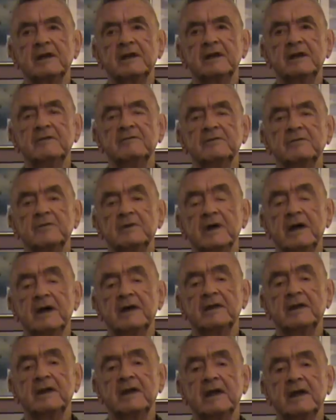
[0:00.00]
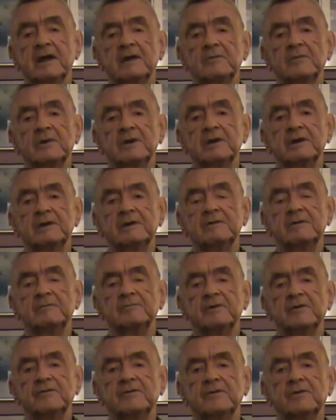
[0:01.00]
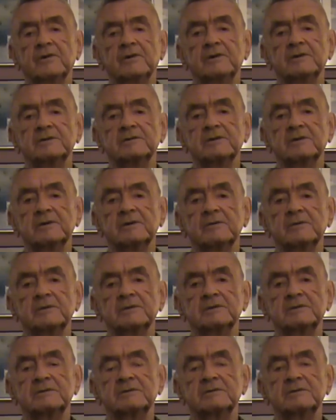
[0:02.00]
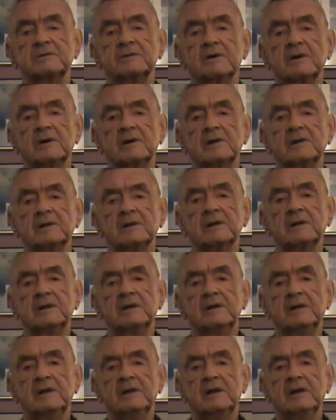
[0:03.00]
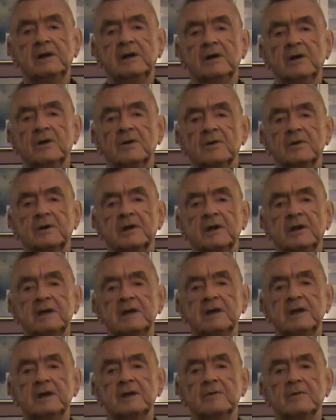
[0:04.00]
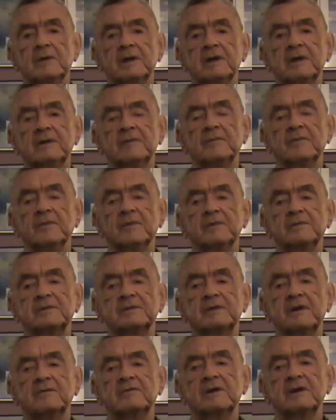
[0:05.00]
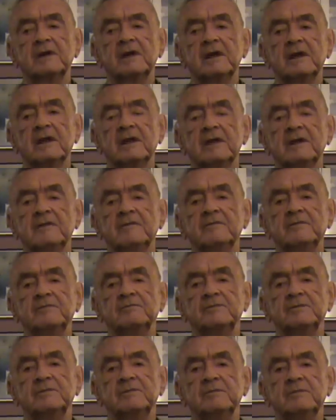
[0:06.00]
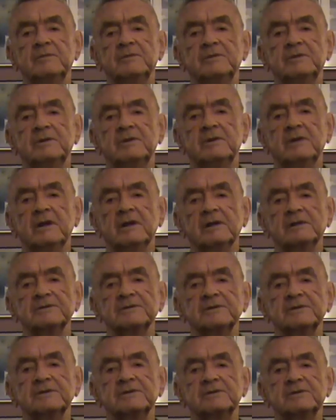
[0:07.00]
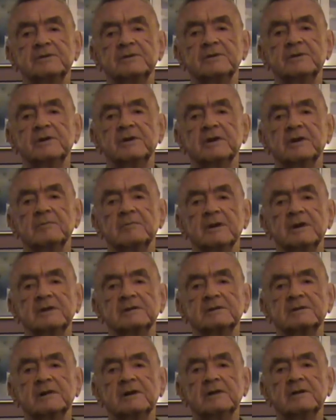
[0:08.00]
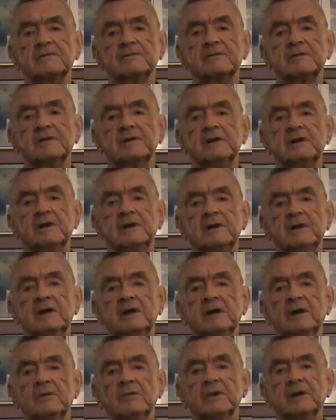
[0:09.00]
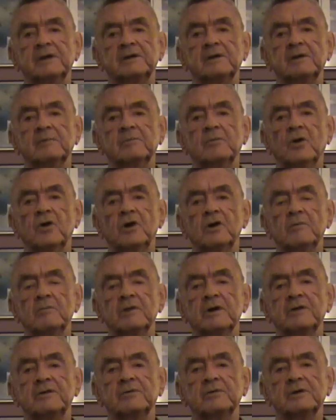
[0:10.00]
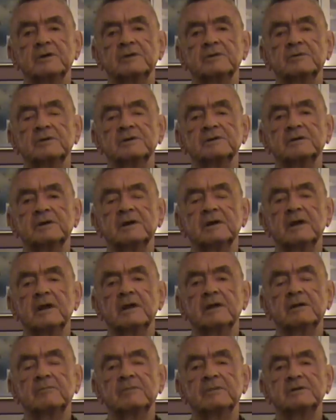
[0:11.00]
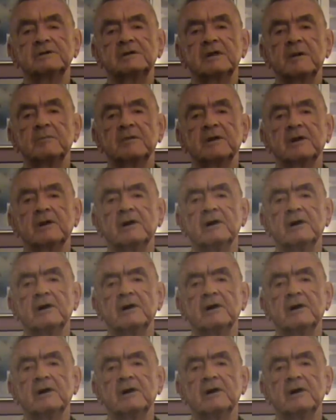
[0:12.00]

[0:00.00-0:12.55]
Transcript: leave, and we hadn't had one before, so it was all okay anyway. With 7-day leave, Nelson Stewart and myself went to Bournemouth, which was a stepping